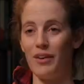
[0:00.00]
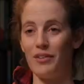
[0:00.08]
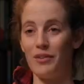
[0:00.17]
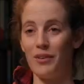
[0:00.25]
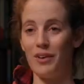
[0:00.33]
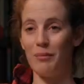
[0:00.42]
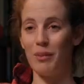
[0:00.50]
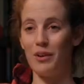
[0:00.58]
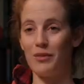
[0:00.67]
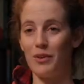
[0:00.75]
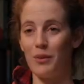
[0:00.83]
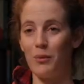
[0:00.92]
So he
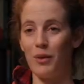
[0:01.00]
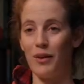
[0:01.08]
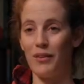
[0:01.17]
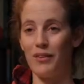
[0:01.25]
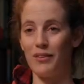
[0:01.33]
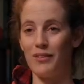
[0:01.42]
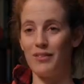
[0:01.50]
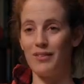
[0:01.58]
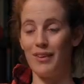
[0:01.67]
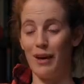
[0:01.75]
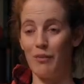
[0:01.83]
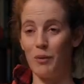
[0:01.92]
basically won the
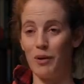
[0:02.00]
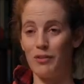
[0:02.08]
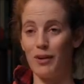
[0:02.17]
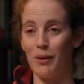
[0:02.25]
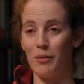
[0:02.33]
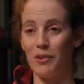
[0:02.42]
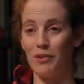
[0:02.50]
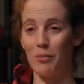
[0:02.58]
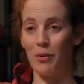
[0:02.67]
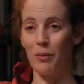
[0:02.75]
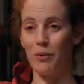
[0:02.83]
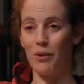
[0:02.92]
heavyweight championship
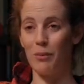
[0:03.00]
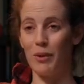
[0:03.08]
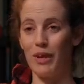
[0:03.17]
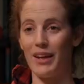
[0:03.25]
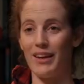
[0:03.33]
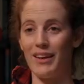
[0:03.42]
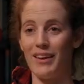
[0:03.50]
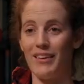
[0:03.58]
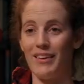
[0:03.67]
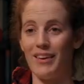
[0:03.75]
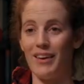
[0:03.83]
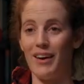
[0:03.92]
of the world by getting hit
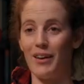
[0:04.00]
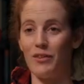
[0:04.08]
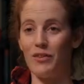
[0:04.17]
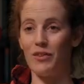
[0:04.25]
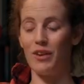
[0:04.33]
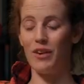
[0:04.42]
in the nuts.